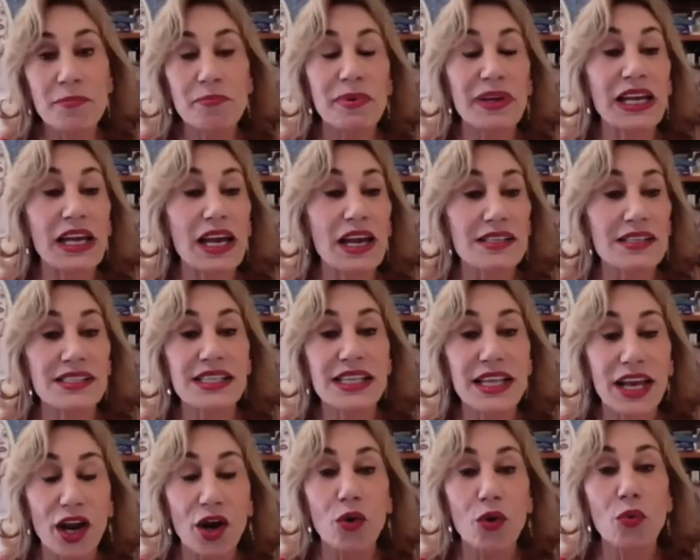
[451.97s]
because
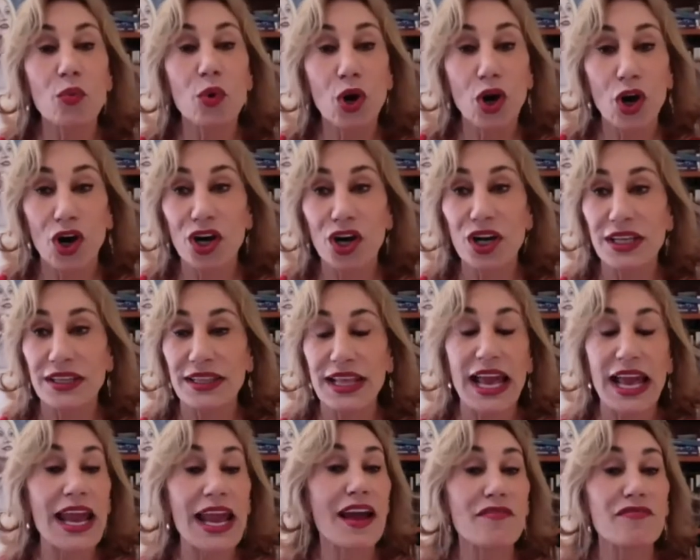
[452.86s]
their work,
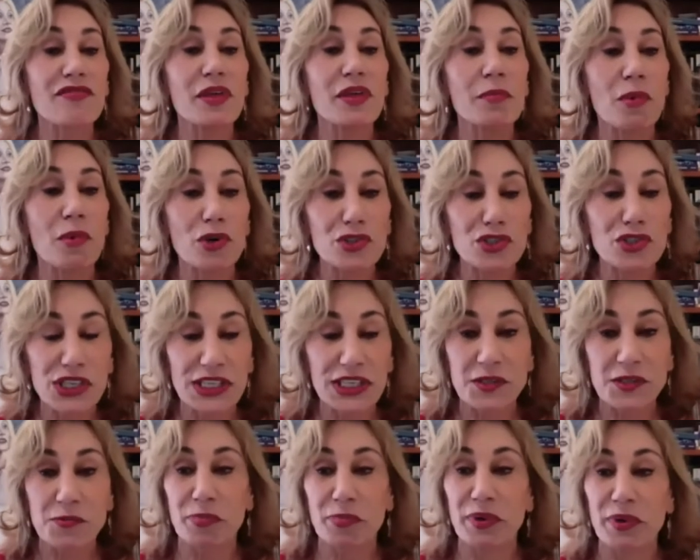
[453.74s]
they have the most
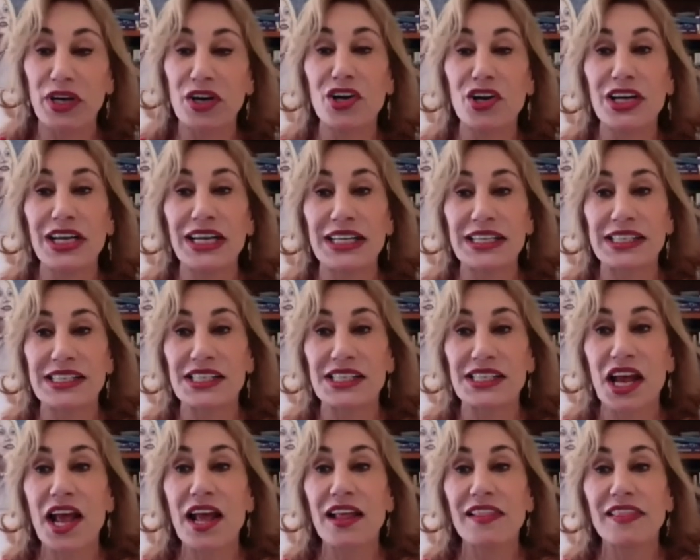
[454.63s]
experience.
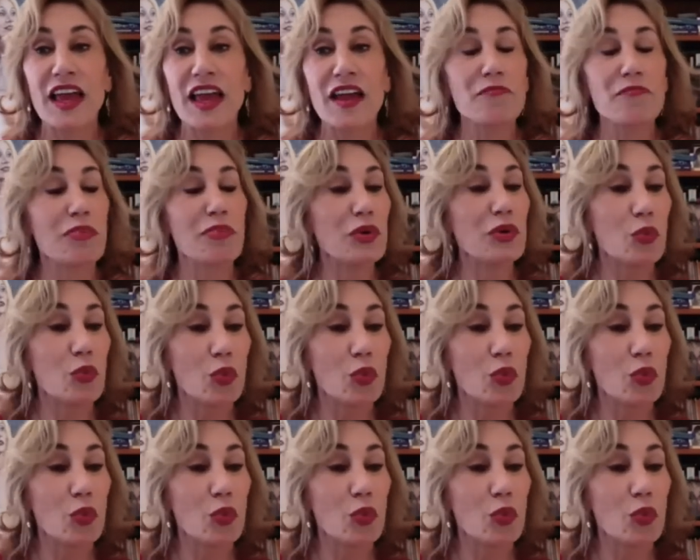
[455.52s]
They've been